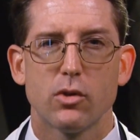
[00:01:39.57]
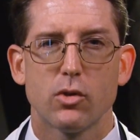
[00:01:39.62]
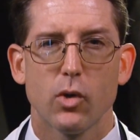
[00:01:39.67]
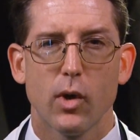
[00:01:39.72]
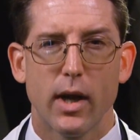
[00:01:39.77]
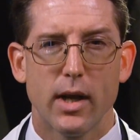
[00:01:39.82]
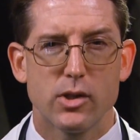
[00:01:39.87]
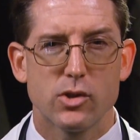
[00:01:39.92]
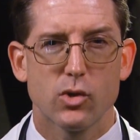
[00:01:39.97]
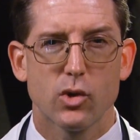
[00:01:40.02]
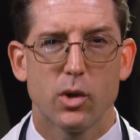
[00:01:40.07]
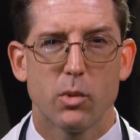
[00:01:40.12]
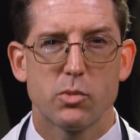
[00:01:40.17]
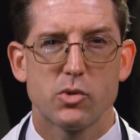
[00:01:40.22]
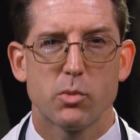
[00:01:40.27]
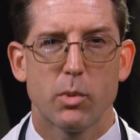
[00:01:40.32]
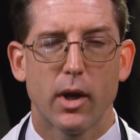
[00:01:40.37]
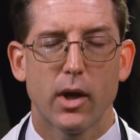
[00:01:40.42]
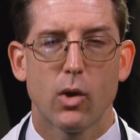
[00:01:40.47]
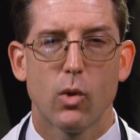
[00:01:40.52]

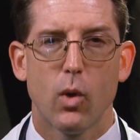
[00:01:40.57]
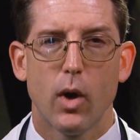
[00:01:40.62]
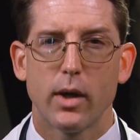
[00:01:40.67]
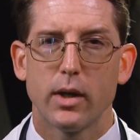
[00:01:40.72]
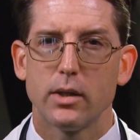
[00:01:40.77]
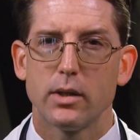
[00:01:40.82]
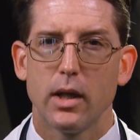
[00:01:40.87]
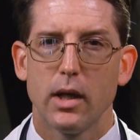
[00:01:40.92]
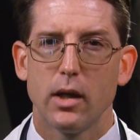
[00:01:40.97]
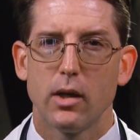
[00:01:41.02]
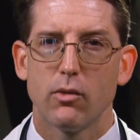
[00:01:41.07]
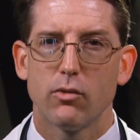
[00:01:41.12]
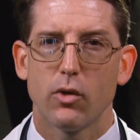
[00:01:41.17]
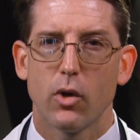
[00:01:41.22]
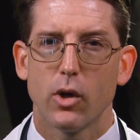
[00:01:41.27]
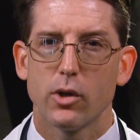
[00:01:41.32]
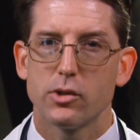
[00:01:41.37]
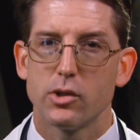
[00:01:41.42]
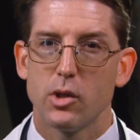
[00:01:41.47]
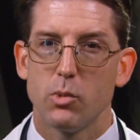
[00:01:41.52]
transcripts by quantitative
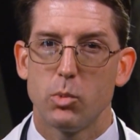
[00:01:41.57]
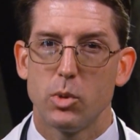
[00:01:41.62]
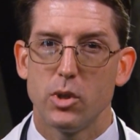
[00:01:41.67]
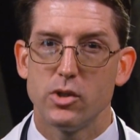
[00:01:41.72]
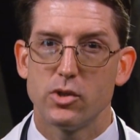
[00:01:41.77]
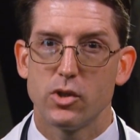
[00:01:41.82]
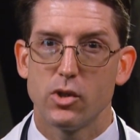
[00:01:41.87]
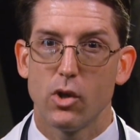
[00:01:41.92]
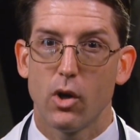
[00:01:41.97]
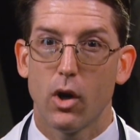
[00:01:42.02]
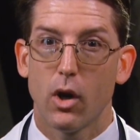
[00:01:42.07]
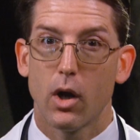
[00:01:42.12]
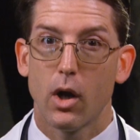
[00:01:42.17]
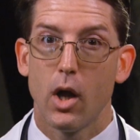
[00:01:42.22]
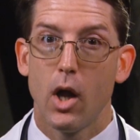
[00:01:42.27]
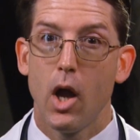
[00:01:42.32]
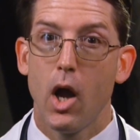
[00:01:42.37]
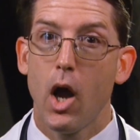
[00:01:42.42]
RT-PCR